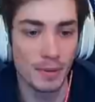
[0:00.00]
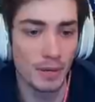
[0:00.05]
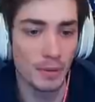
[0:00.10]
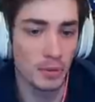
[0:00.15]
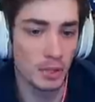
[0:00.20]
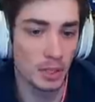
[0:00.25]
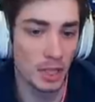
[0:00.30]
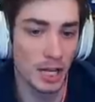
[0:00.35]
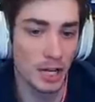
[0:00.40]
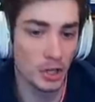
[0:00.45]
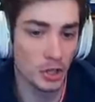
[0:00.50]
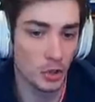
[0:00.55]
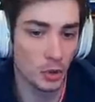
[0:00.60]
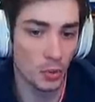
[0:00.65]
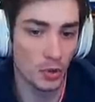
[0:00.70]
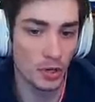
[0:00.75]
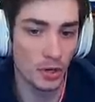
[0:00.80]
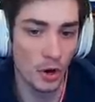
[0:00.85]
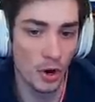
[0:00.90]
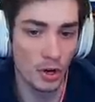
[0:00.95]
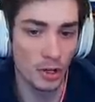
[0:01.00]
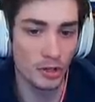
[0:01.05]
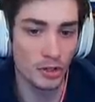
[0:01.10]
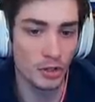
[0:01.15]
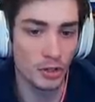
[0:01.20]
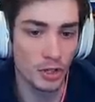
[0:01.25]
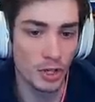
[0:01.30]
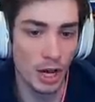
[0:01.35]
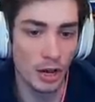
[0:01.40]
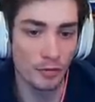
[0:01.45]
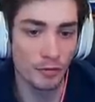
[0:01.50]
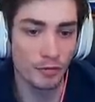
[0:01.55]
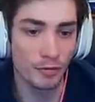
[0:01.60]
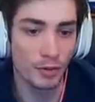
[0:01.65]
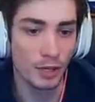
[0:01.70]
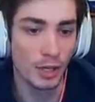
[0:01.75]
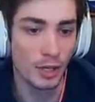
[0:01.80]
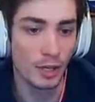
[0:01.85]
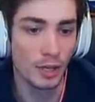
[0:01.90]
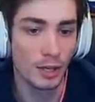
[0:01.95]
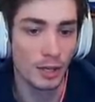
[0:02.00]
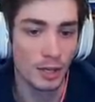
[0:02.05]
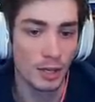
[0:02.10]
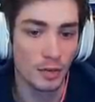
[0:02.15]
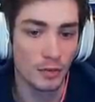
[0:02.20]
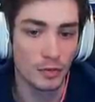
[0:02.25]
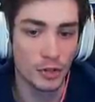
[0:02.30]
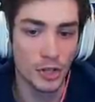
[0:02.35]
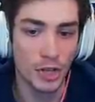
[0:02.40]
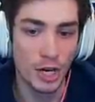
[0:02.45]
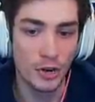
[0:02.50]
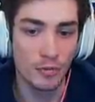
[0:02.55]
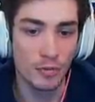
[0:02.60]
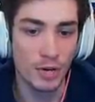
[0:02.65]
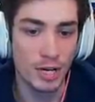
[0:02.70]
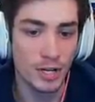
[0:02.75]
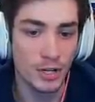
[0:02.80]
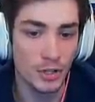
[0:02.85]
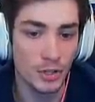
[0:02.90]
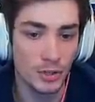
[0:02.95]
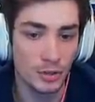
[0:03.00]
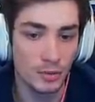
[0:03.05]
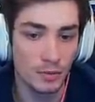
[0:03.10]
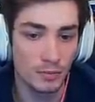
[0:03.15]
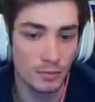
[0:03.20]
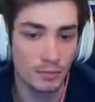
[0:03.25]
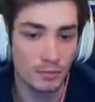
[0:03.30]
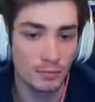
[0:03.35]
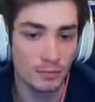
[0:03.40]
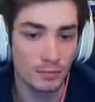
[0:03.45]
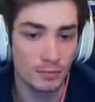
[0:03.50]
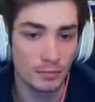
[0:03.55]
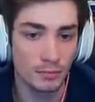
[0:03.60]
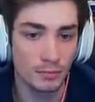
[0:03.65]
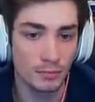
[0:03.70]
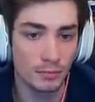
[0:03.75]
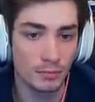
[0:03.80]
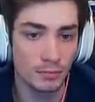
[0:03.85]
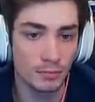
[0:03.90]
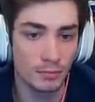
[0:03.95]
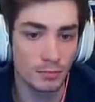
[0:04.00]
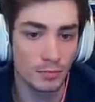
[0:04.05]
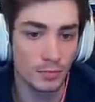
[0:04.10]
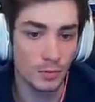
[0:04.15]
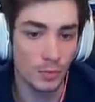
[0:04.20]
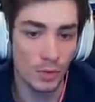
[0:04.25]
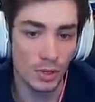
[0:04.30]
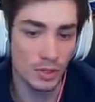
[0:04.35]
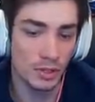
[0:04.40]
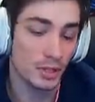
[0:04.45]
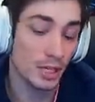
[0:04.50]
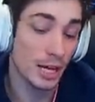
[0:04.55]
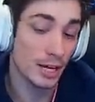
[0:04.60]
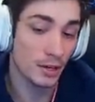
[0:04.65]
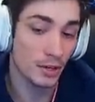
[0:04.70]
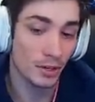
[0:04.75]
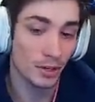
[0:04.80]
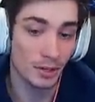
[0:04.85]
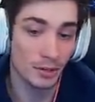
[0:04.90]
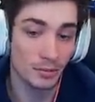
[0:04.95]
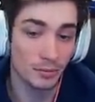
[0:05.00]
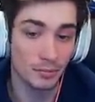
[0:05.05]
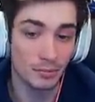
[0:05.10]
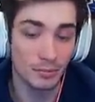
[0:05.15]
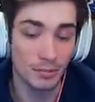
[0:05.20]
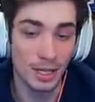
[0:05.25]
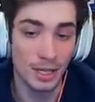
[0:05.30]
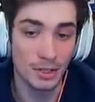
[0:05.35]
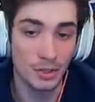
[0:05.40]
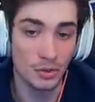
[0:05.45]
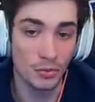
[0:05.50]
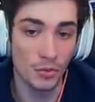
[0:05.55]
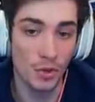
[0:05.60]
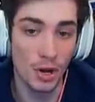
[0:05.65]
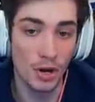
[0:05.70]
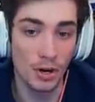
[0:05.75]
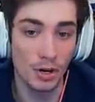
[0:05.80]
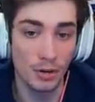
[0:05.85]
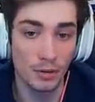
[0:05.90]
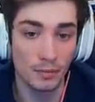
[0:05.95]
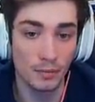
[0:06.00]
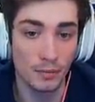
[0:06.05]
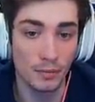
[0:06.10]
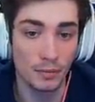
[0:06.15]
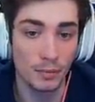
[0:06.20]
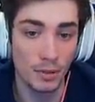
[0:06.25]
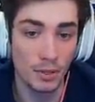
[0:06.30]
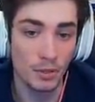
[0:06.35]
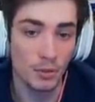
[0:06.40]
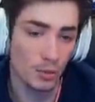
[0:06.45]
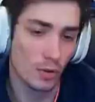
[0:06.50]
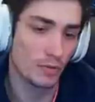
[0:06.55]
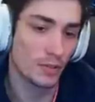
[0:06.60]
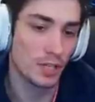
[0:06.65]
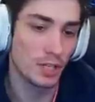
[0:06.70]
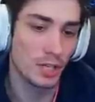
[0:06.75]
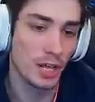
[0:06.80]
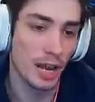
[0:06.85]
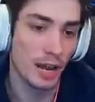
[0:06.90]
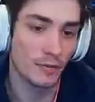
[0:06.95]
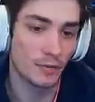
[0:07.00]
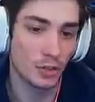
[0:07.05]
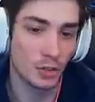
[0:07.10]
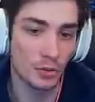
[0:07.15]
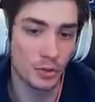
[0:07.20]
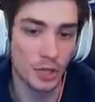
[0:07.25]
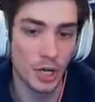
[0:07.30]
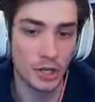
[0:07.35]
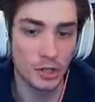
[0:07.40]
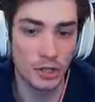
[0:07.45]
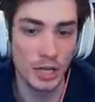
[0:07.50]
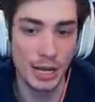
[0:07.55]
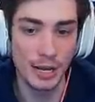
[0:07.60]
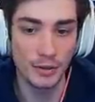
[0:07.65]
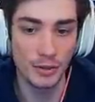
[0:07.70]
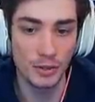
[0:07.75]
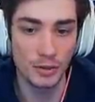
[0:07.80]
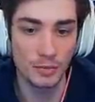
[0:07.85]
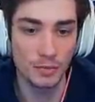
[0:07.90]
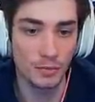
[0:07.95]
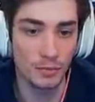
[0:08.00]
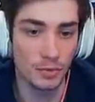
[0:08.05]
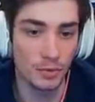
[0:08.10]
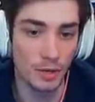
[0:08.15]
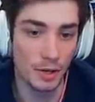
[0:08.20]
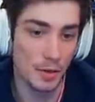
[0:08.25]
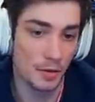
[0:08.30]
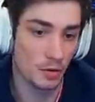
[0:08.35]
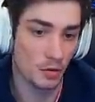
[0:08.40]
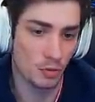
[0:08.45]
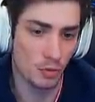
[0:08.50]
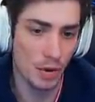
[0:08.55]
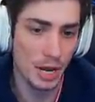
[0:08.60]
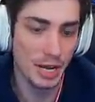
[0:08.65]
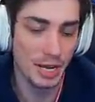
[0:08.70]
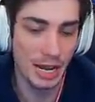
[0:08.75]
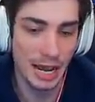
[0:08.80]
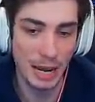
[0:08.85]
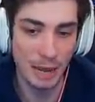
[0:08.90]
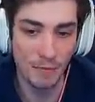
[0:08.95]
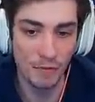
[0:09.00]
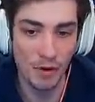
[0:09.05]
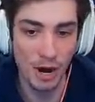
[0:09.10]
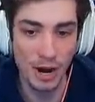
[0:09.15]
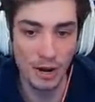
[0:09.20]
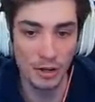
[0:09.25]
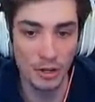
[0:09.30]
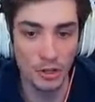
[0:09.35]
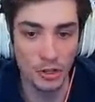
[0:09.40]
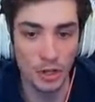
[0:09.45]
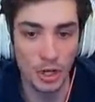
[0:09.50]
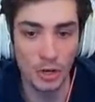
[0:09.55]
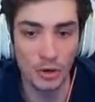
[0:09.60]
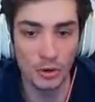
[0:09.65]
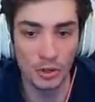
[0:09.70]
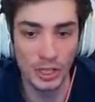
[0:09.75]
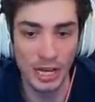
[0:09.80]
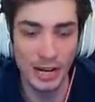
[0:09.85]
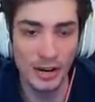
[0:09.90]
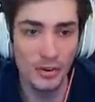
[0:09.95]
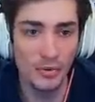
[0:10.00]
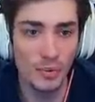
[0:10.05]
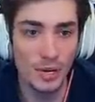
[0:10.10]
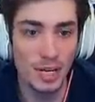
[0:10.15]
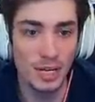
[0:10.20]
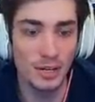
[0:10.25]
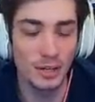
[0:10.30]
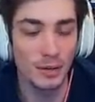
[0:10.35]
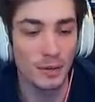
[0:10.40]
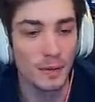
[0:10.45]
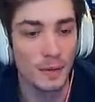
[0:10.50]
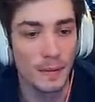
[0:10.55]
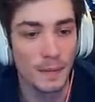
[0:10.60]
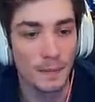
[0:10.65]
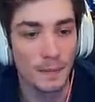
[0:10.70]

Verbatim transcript: but he was a lot of short yardage stuff. Rashad Reese wasn't that good as a runner, but Swifty did have two touchdowns. A great game for Aaron Jones. How did we